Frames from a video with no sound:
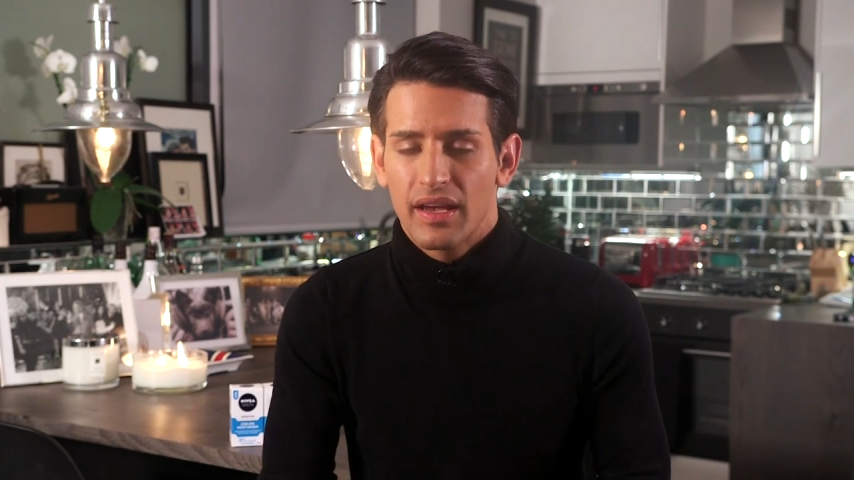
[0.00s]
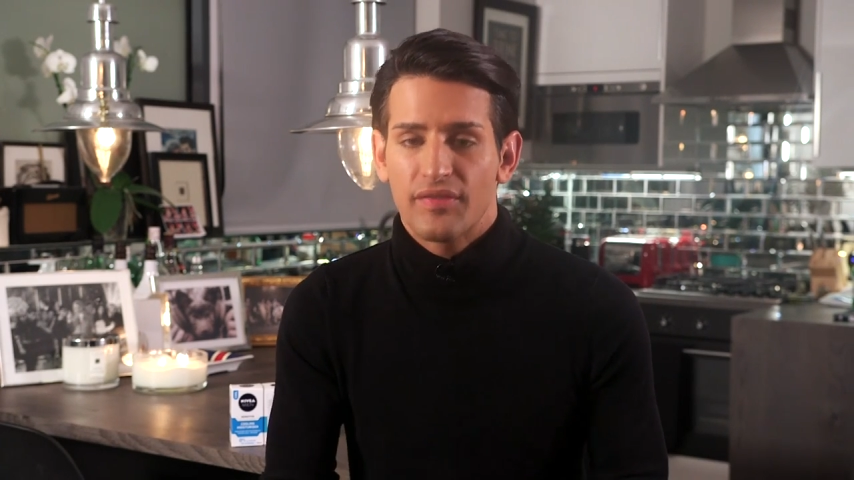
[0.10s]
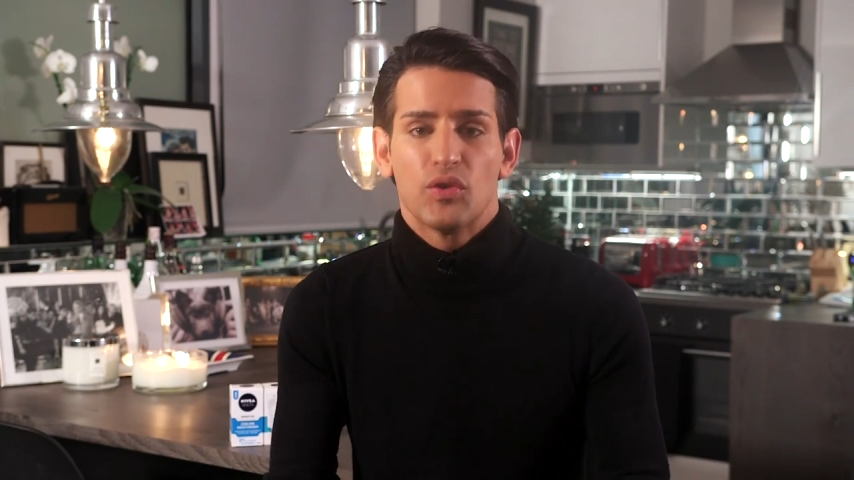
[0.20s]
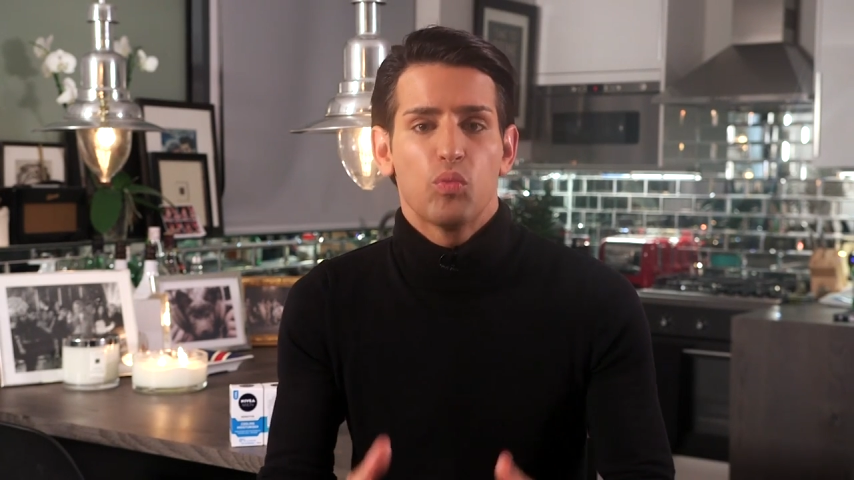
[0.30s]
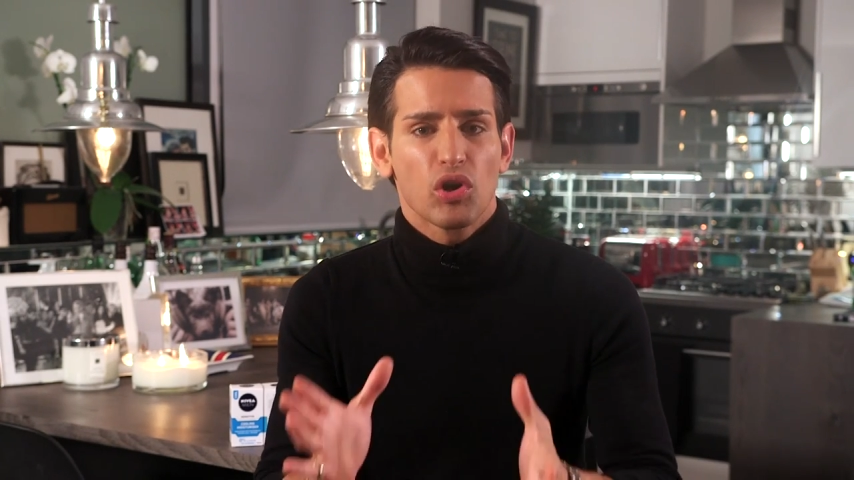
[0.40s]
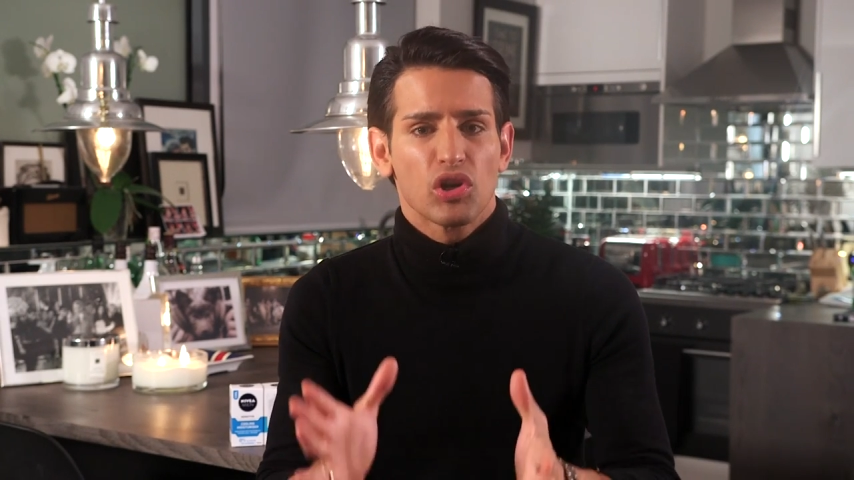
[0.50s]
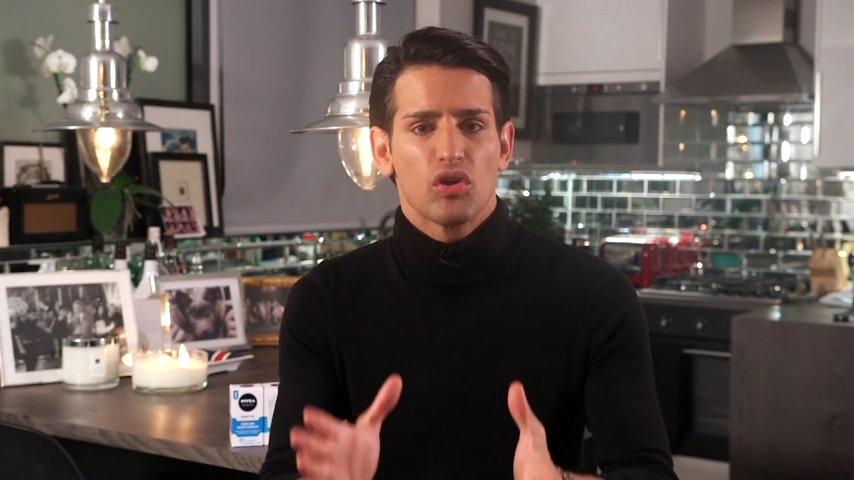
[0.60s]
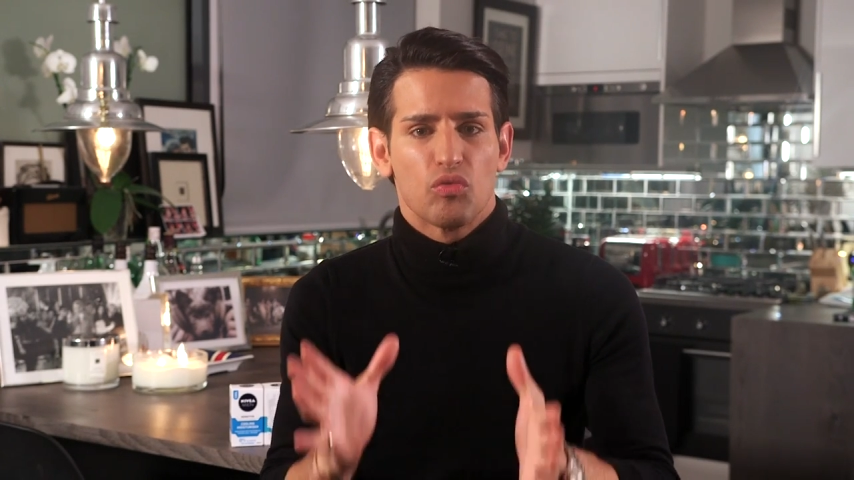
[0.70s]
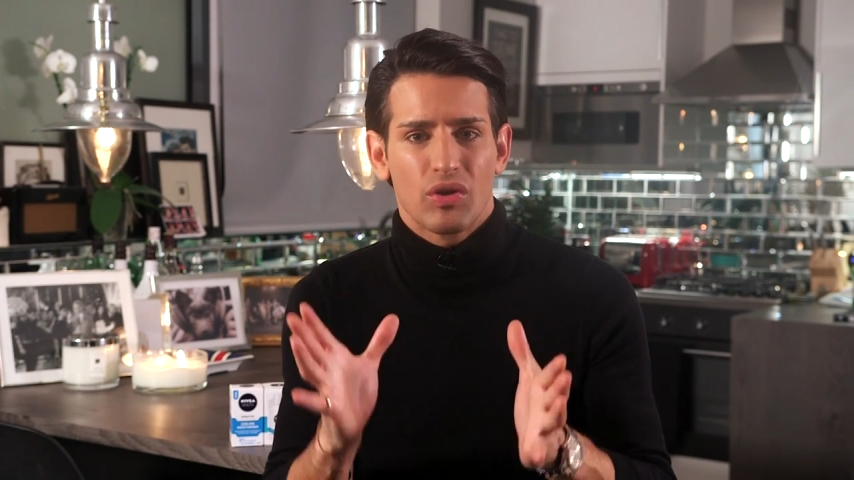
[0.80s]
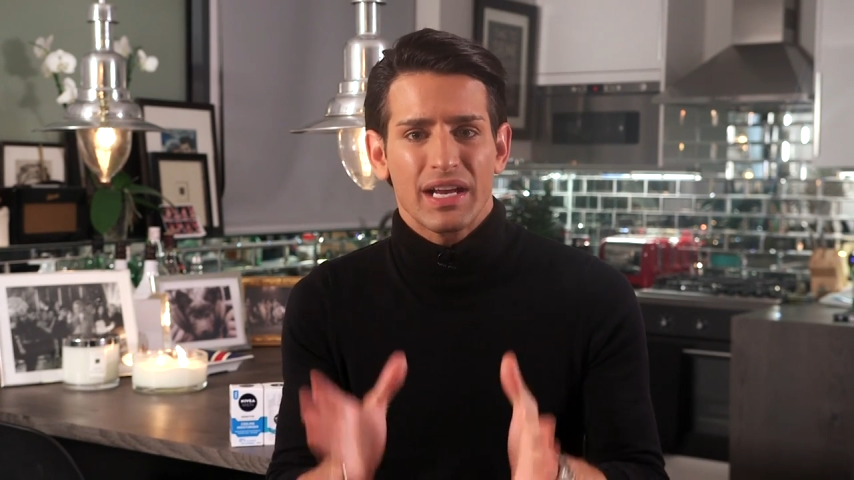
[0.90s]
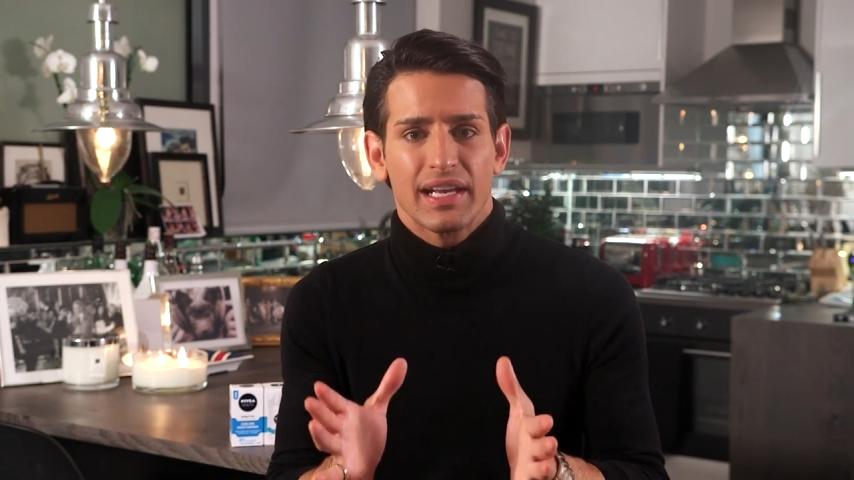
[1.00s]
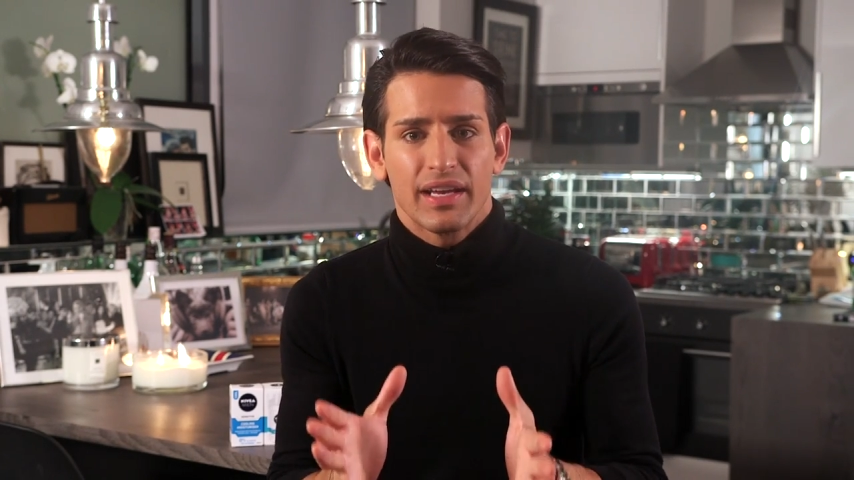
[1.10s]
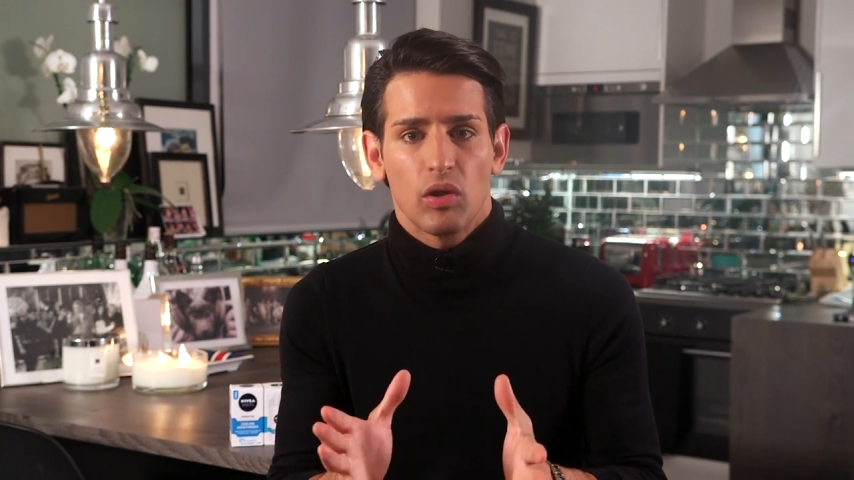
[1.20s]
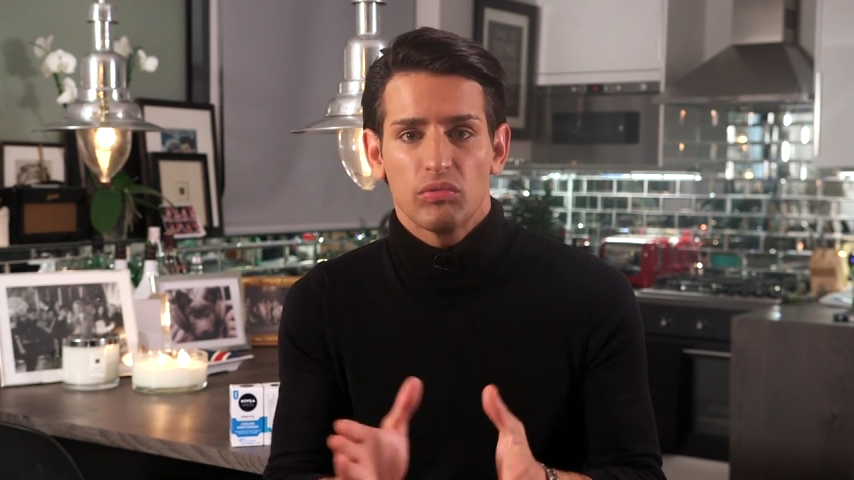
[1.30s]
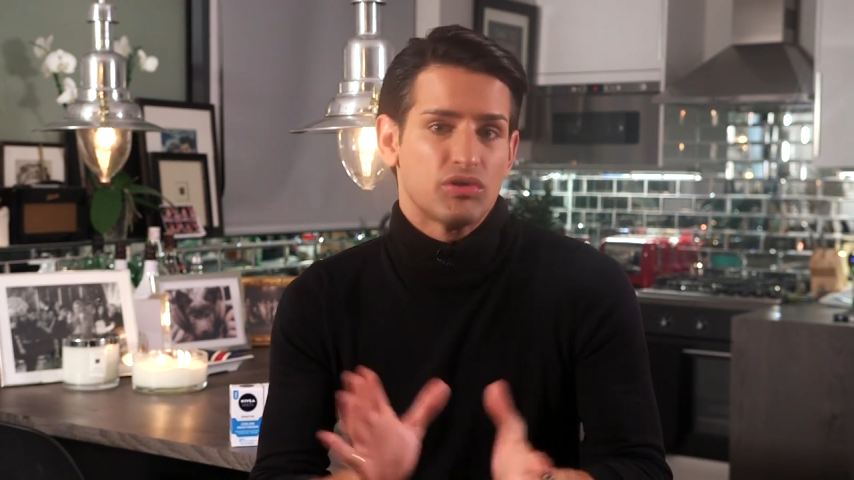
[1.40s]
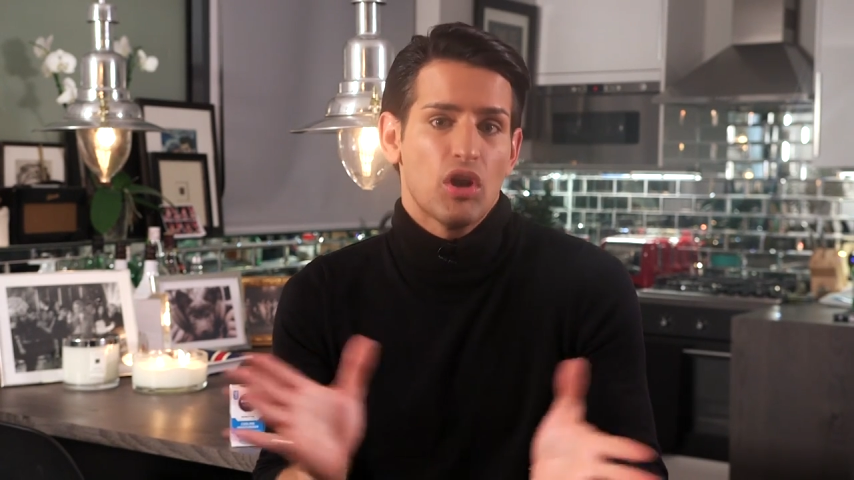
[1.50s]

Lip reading: If you want to look wrinkly and old,